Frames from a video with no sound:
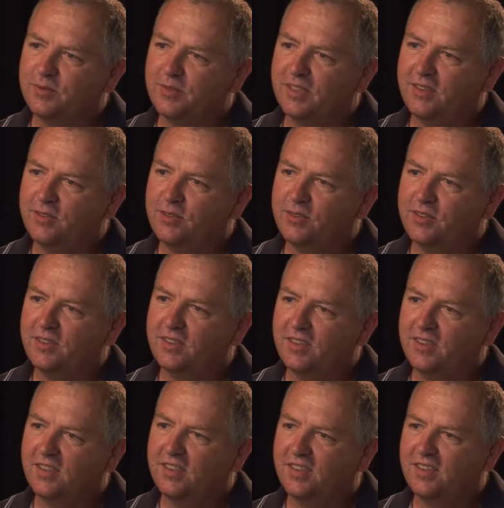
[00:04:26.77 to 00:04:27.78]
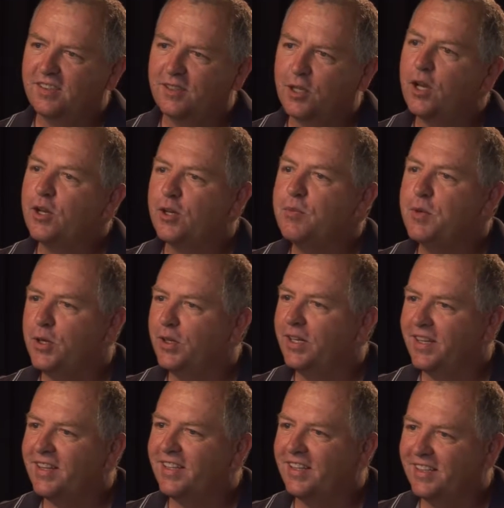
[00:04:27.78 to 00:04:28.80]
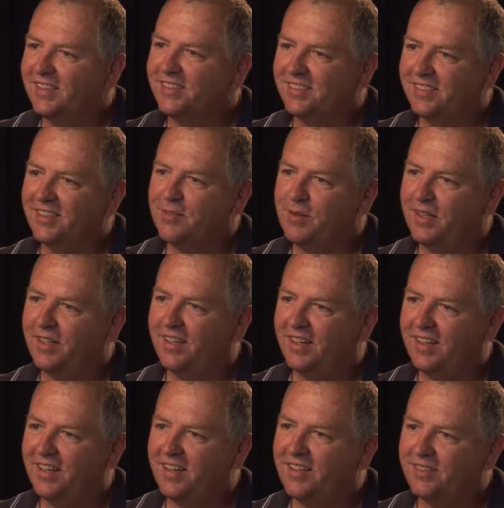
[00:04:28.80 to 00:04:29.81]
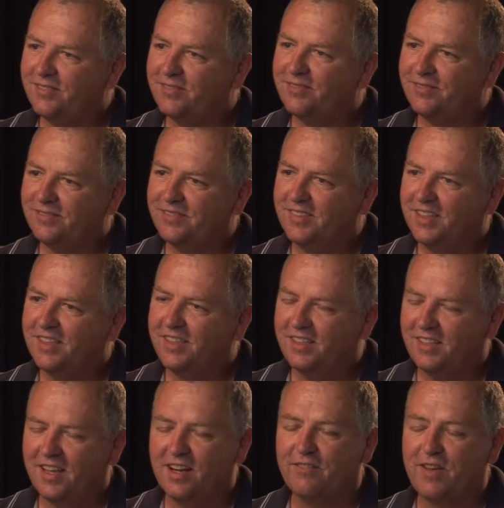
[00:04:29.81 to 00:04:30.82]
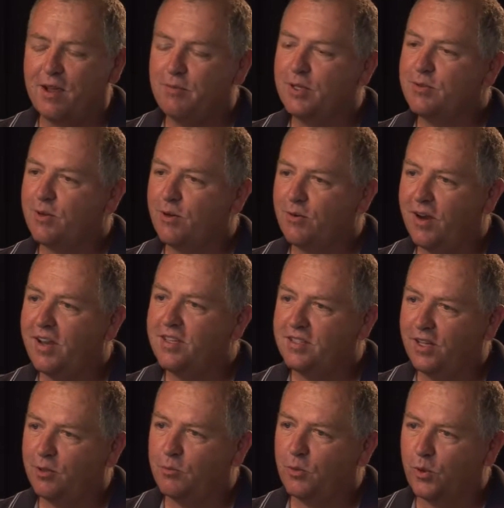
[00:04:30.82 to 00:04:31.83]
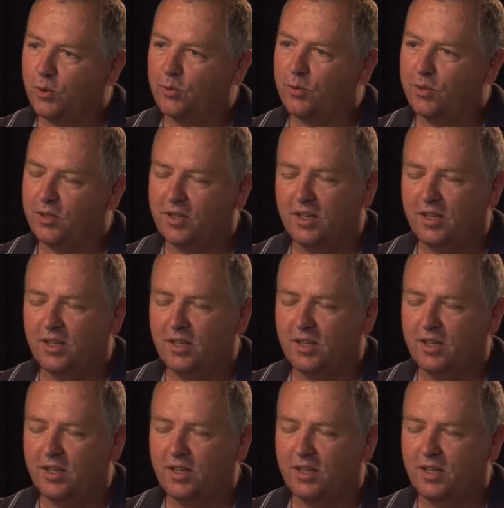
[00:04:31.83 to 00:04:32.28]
It was a community thing. I mean, they didn't. A lot of families were raised out of Borg Warner.